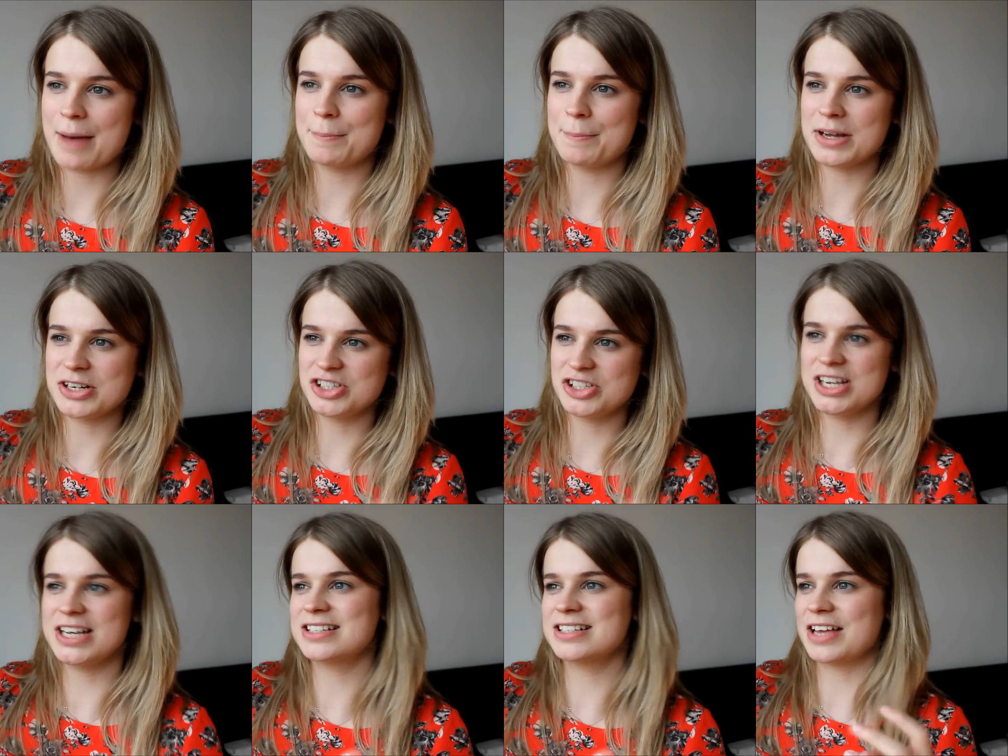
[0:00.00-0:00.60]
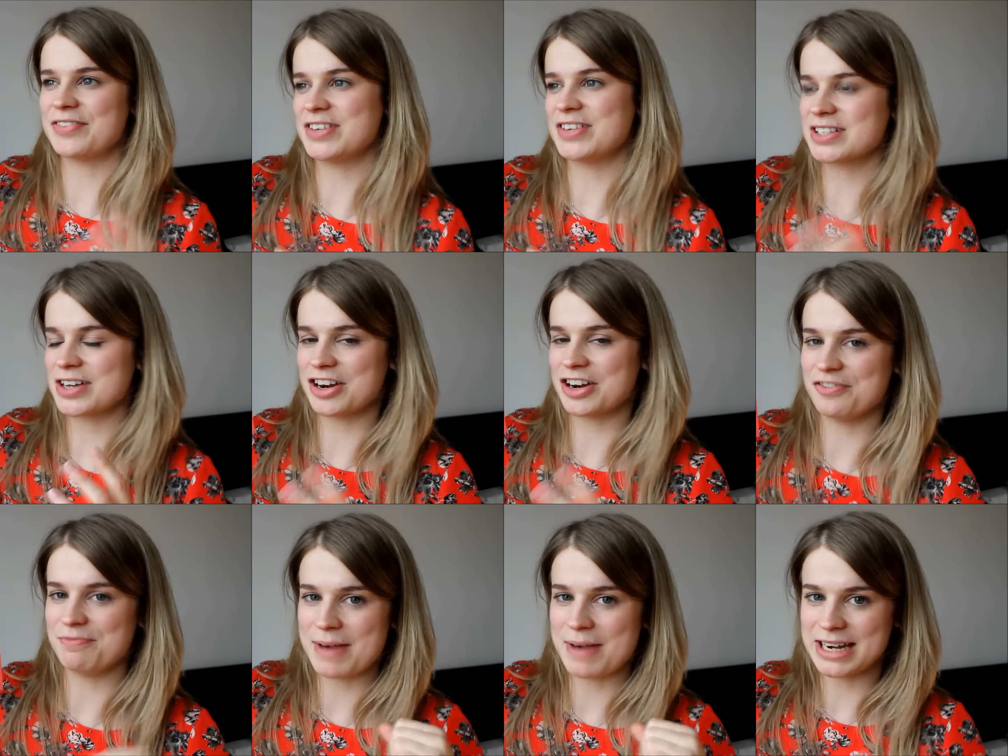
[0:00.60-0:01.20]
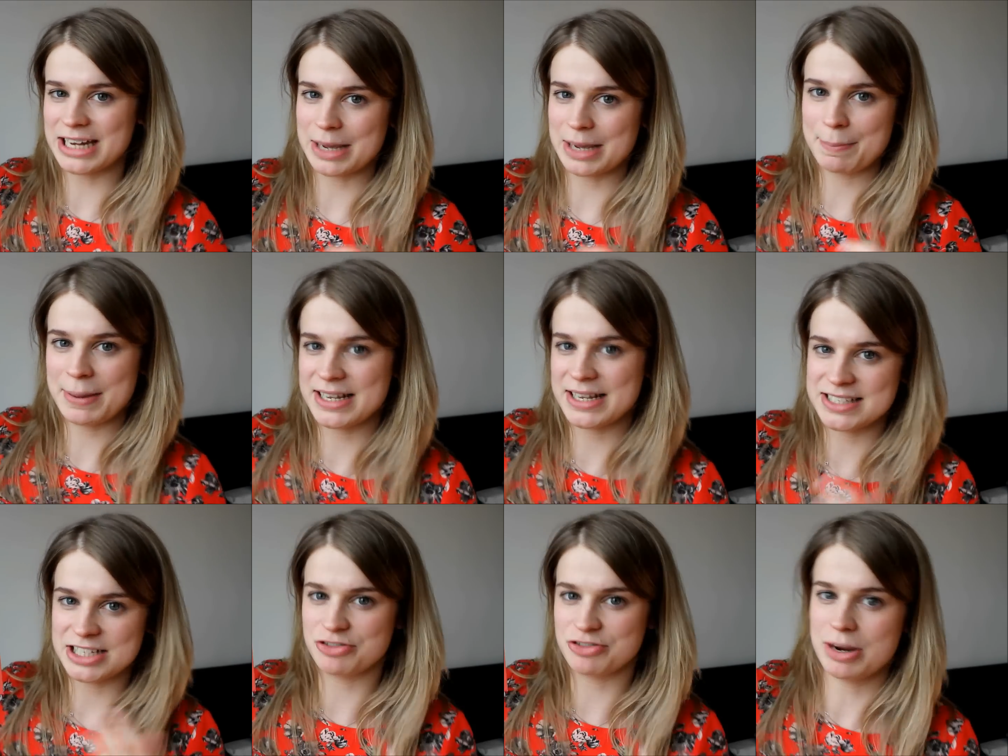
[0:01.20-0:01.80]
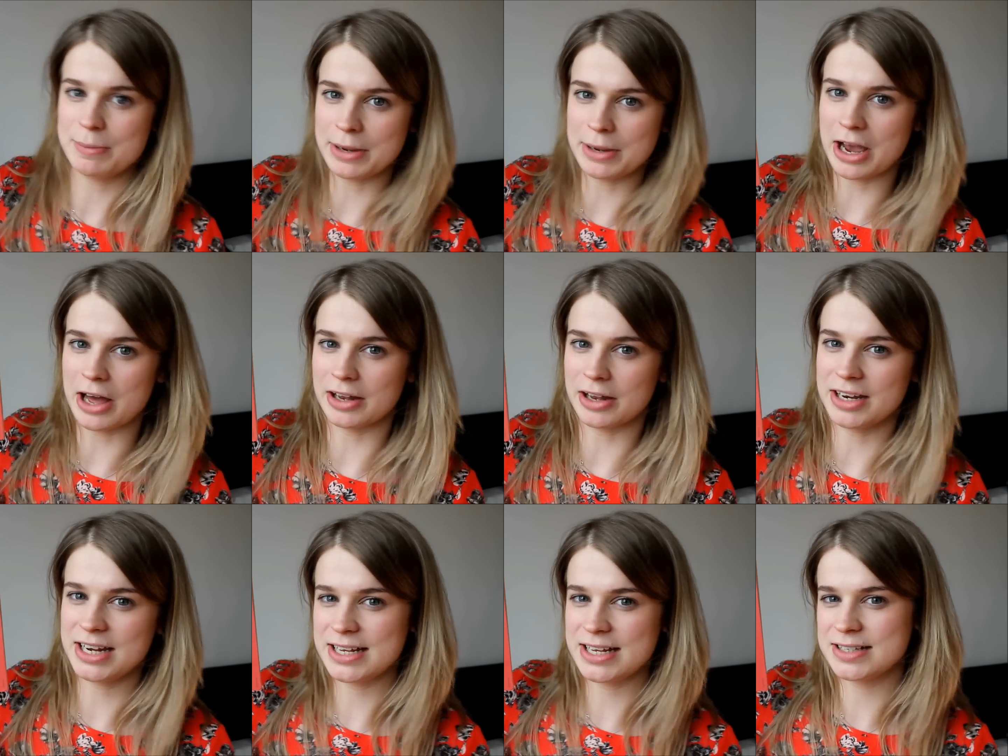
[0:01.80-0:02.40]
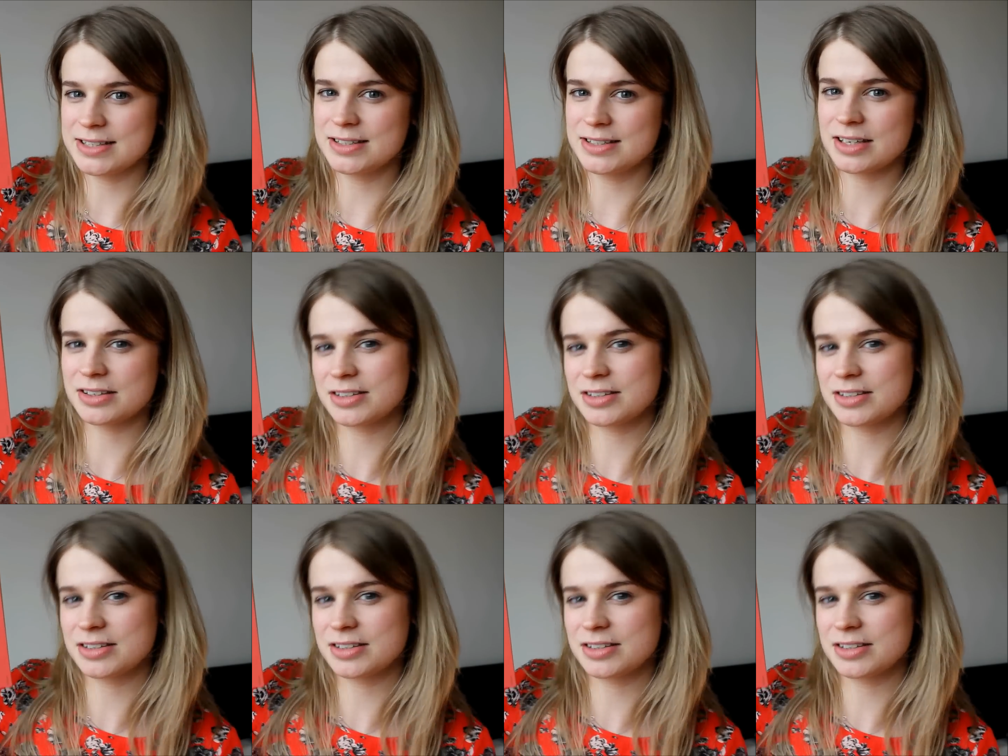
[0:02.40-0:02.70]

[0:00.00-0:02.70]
but she's like this kind of manic pixie dream girl, and he's